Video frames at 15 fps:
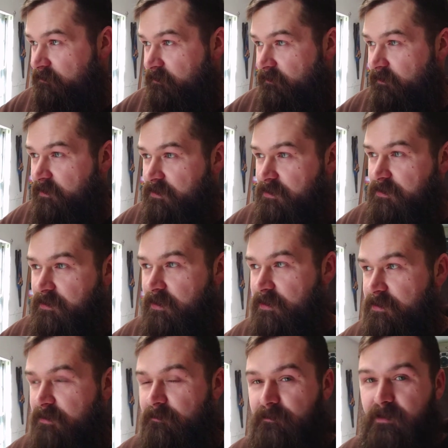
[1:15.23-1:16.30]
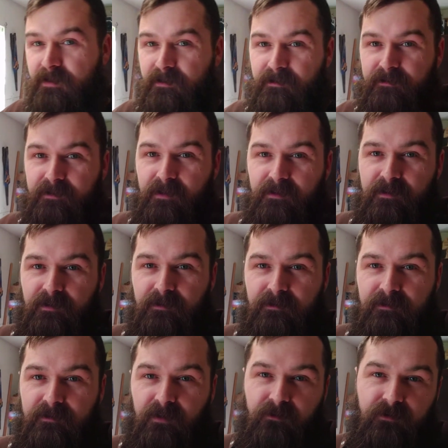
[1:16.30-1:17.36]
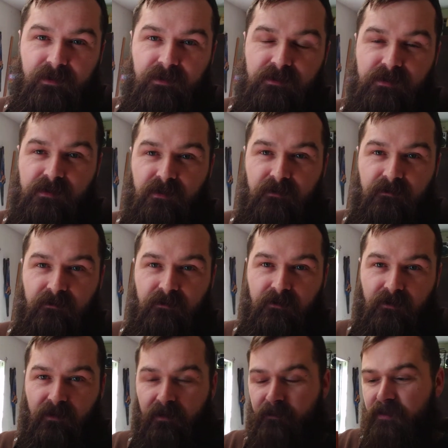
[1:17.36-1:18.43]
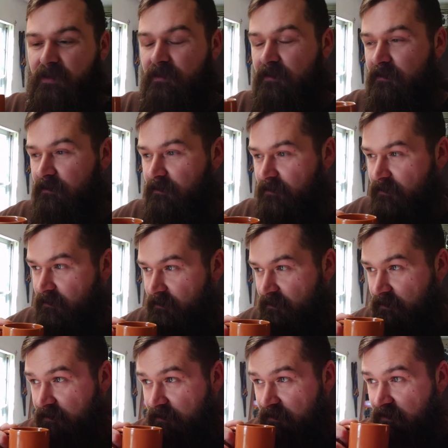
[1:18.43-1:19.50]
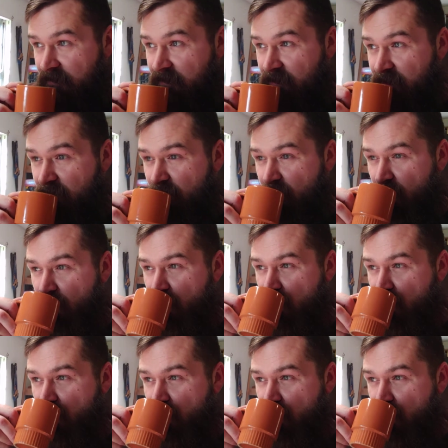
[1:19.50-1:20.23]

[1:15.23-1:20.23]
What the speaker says: Delicious. Got some Dunkin' Donuts Colombian in here.